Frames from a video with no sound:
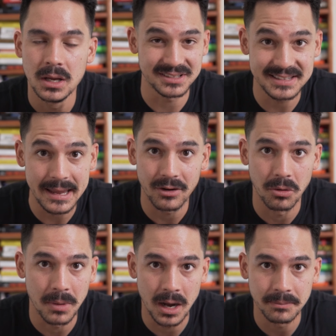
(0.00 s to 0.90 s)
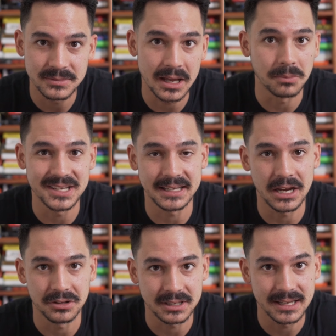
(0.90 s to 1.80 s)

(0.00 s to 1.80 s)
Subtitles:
was a stay-at-home mom to help take care of the